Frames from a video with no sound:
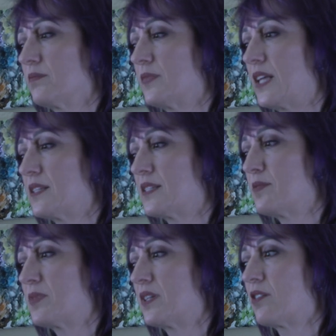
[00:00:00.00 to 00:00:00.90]
they
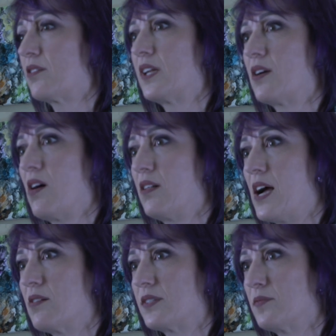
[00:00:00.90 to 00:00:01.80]
seem to literally call
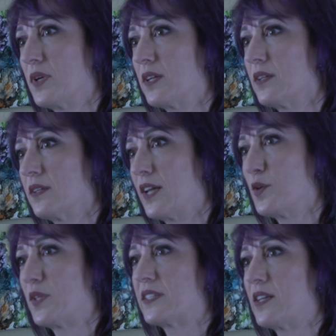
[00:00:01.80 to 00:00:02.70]
out to me. And I
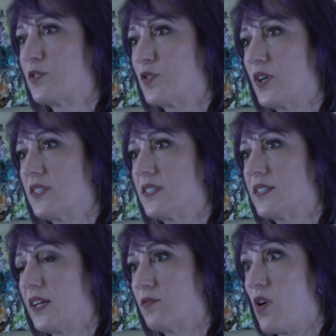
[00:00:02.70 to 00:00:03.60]
know that sounds crazy
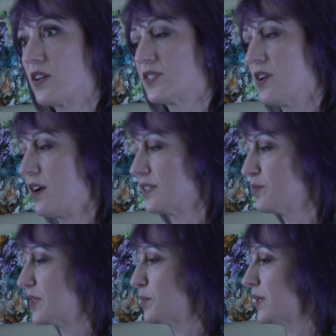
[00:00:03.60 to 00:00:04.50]
saying rocks talk to
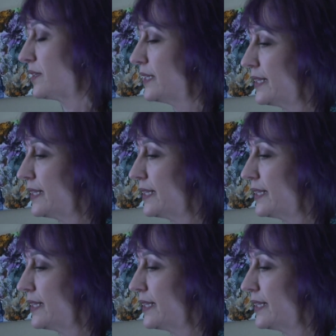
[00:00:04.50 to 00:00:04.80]
me, but